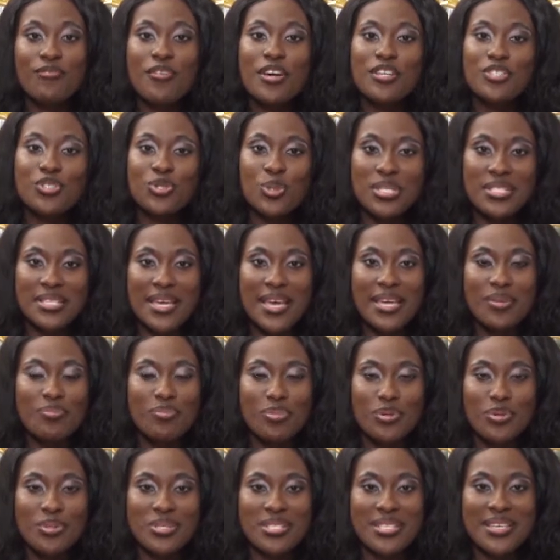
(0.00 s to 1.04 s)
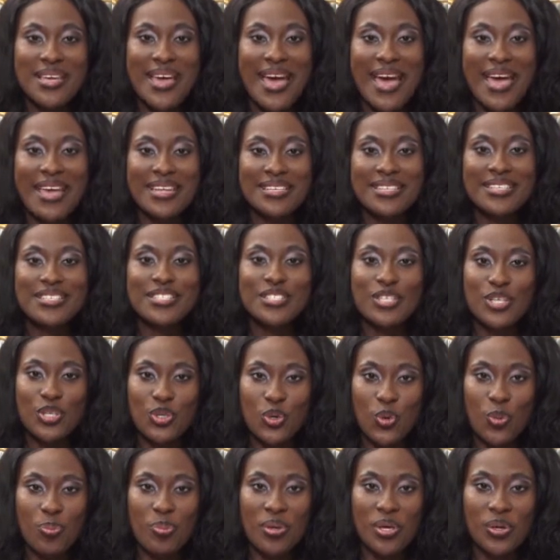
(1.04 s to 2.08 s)
First Choice Hair and Beauty, and
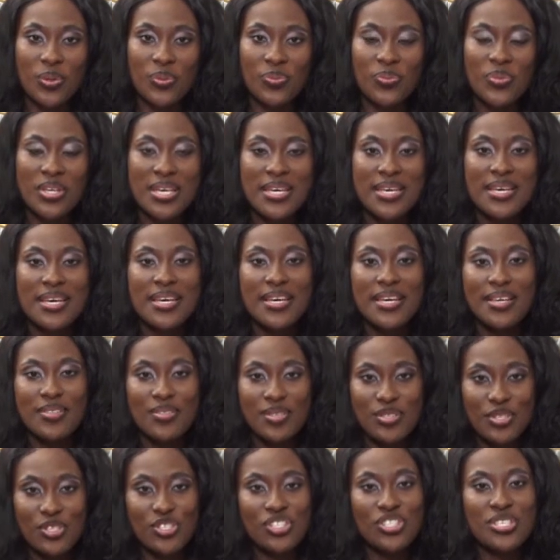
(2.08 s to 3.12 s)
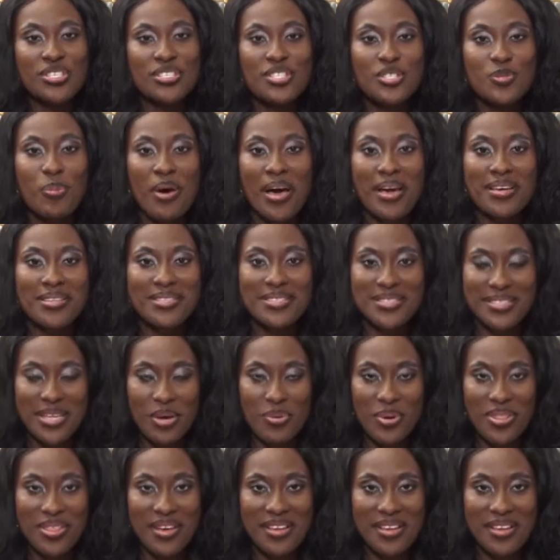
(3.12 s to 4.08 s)
Secure Peel. This is Sheen Spice. Stay with